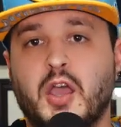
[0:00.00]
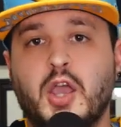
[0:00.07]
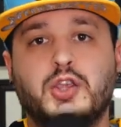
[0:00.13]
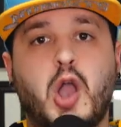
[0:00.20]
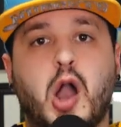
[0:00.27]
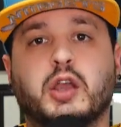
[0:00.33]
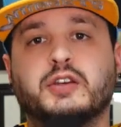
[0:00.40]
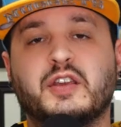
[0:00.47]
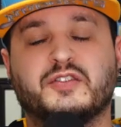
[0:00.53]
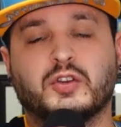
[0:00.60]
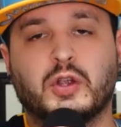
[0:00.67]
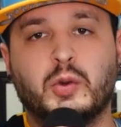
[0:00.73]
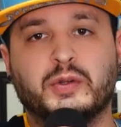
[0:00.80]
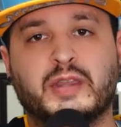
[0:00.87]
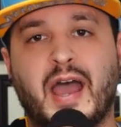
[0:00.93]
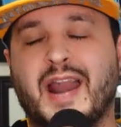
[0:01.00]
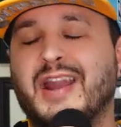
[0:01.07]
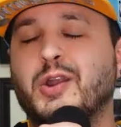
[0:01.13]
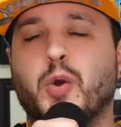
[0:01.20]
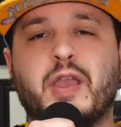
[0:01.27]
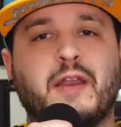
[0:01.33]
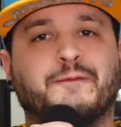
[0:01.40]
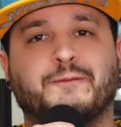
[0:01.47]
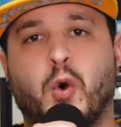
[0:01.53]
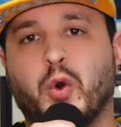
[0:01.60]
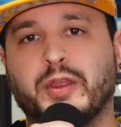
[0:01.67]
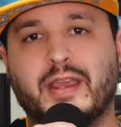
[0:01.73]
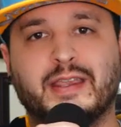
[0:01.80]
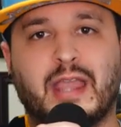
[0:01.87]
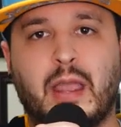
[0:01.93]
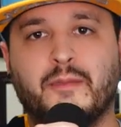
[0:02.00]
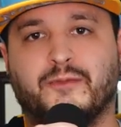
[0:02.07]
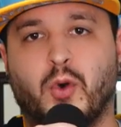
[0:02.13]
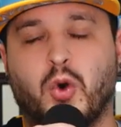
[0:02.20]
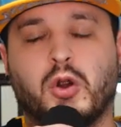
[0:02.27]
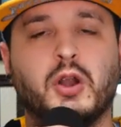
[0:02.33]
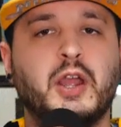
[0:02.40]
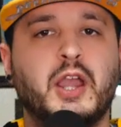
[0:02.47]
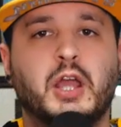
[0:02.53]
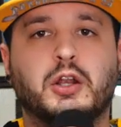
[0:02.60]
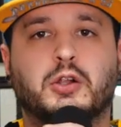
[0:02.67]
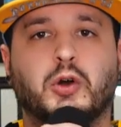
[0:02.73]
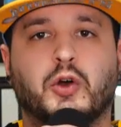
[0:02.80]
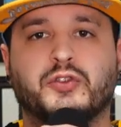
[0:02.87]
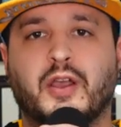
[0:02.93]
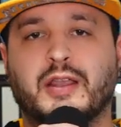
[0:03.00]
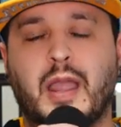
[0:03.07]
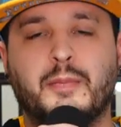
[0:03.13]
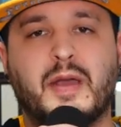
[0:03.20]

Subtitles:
Y'all could disagree with that. I know he had 40 in game 4 in the closeout game.